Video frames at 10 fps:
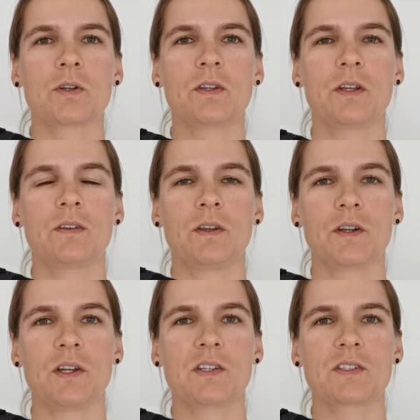30
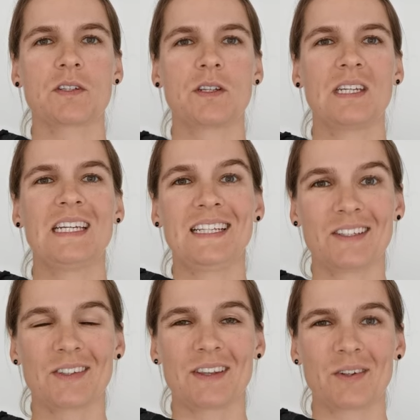degrees in
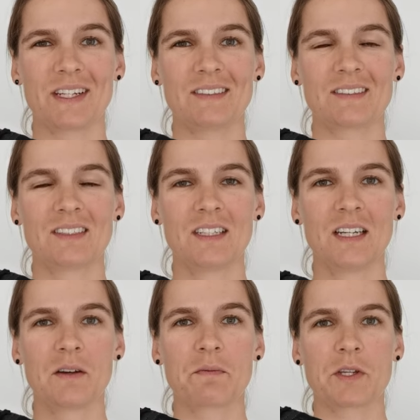the Netherlands,
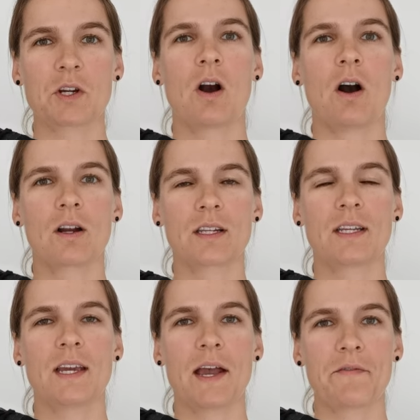which
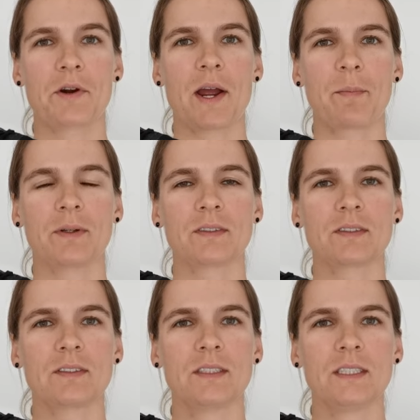hardly ever
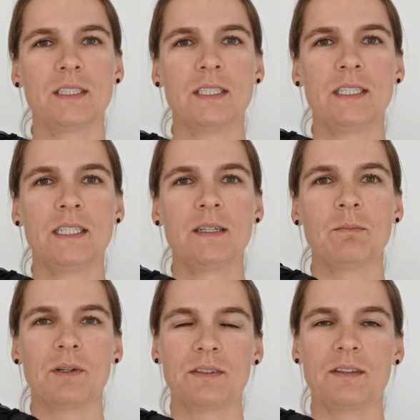happens,
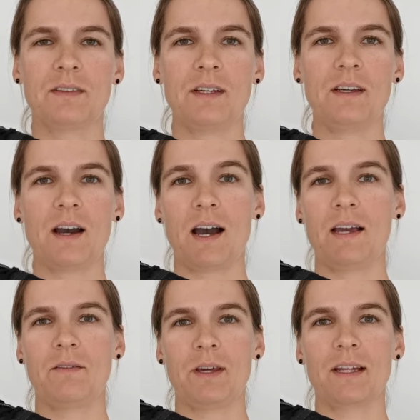but that day
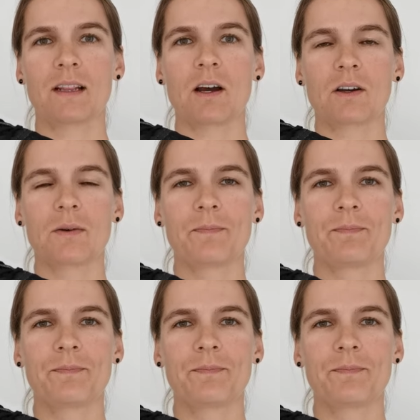we had luck.